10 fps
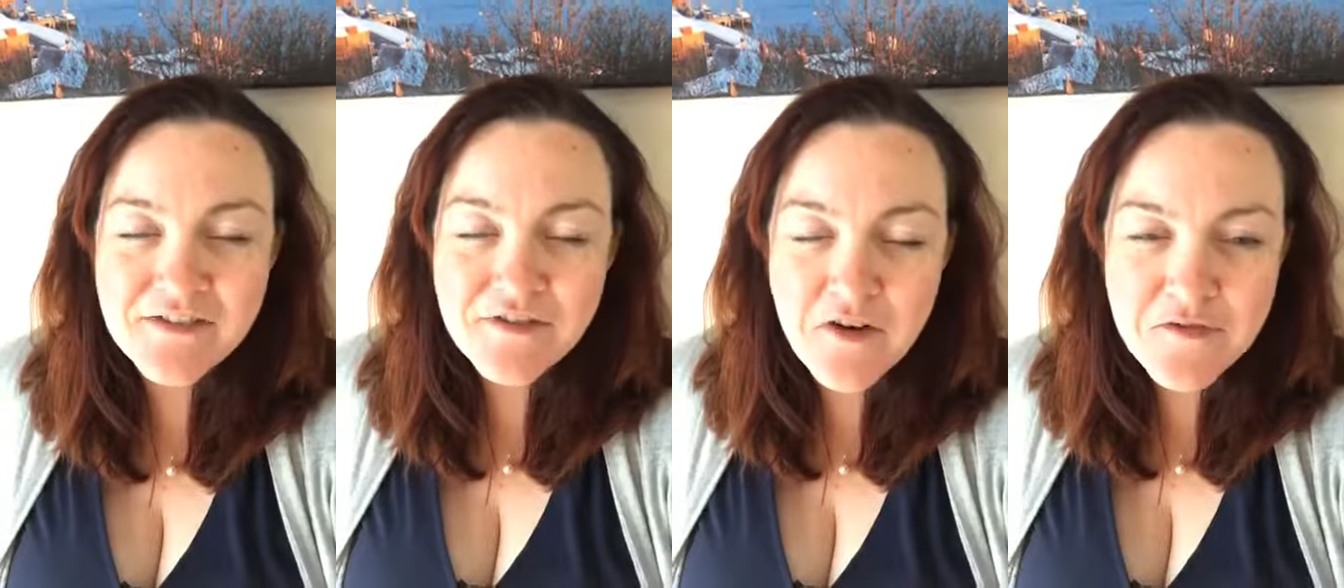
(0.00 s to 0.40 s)

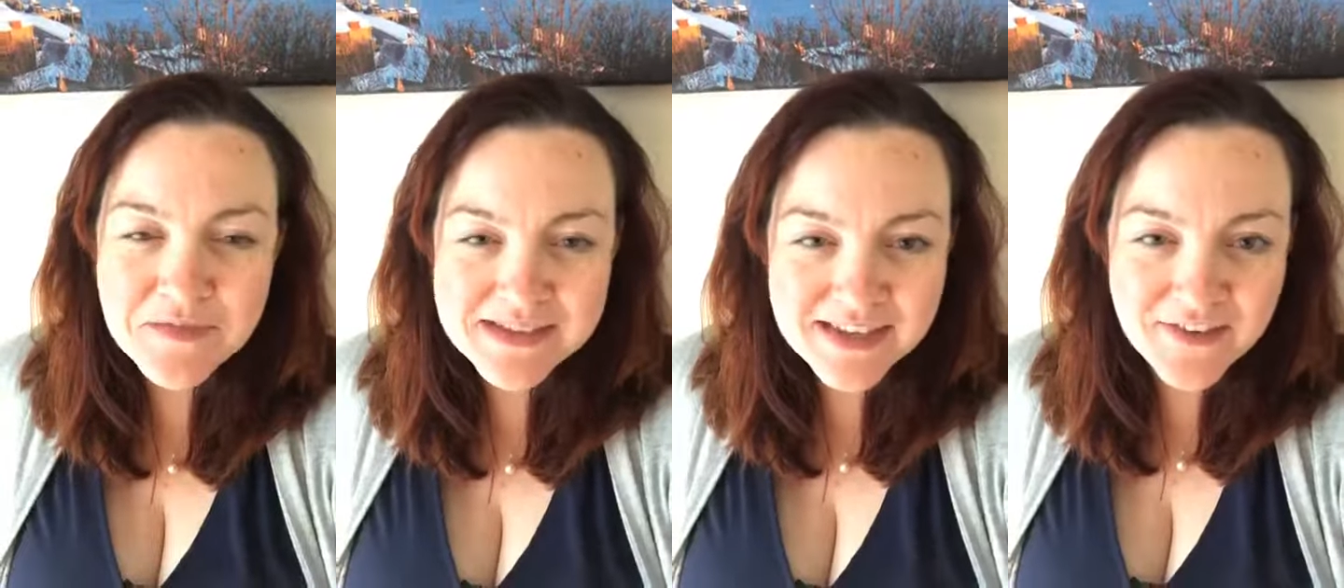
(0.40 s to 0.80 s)
from
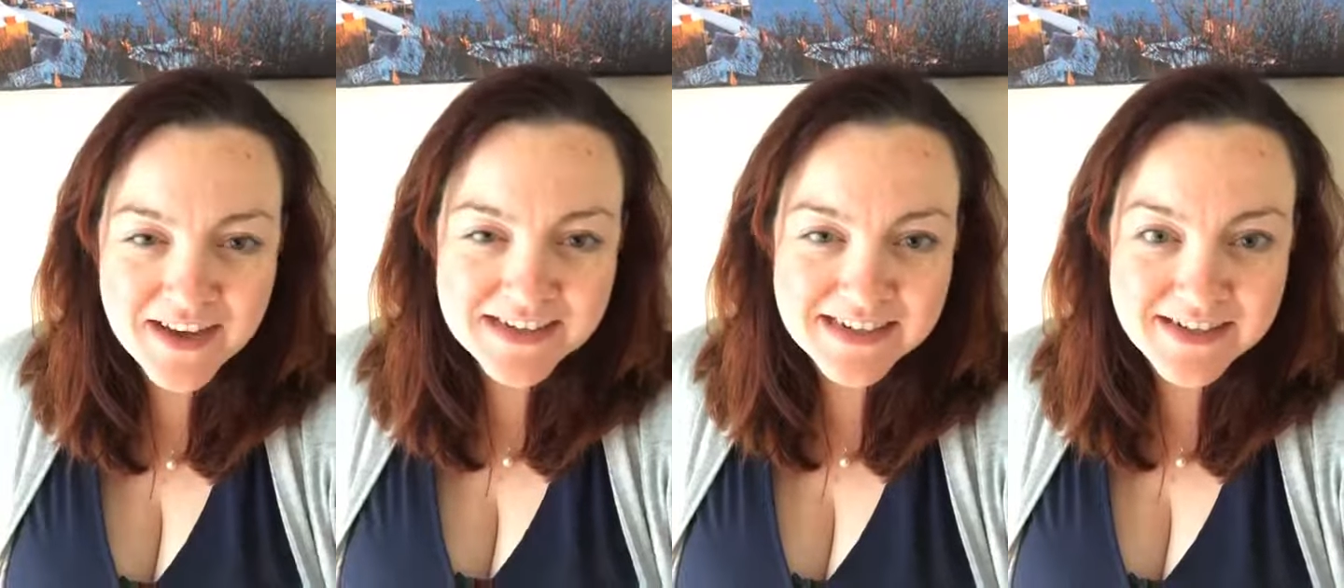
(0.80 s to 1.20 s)
the
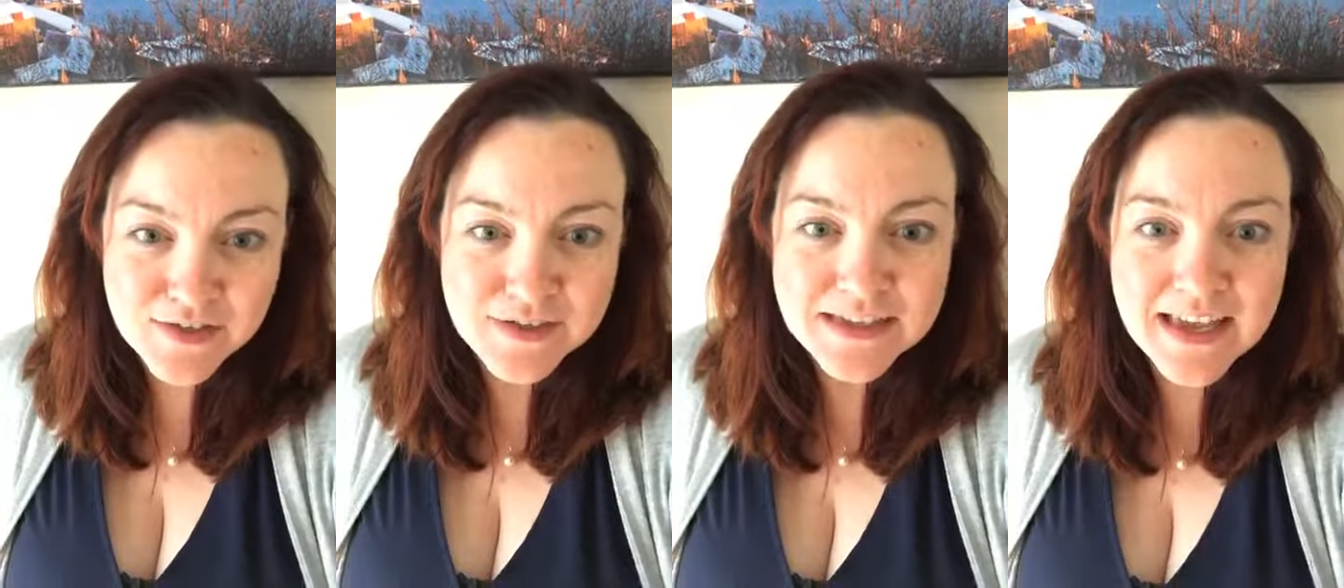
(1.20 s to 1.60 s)
Safeguarding
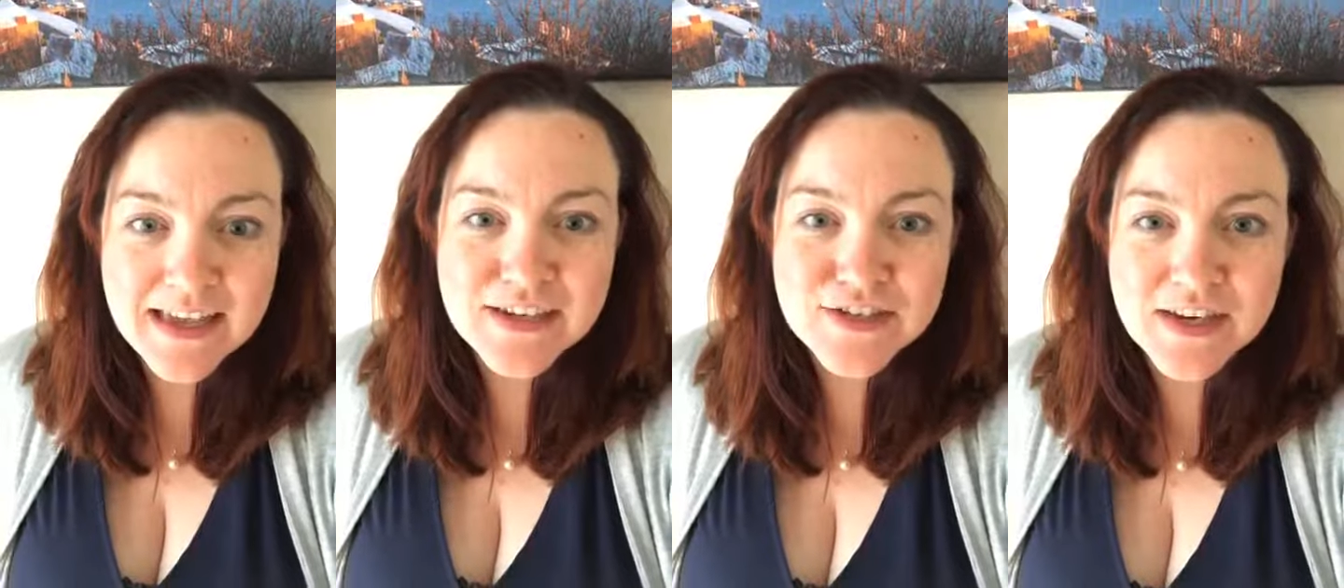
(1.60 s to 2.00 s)

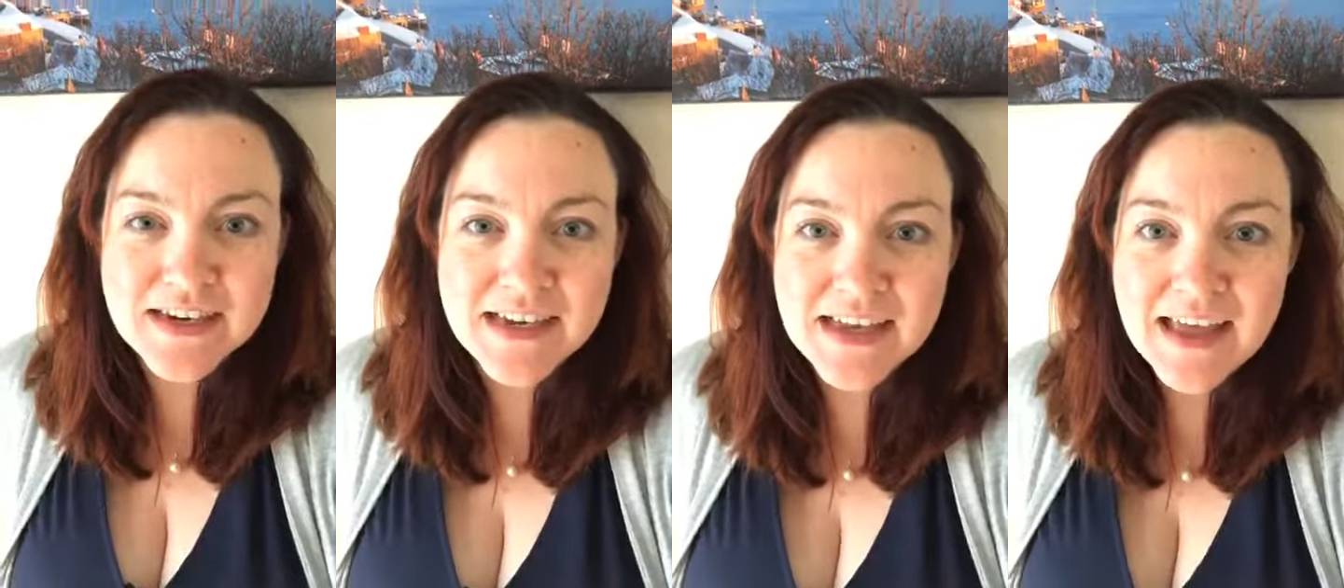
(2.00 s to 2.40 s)
Association,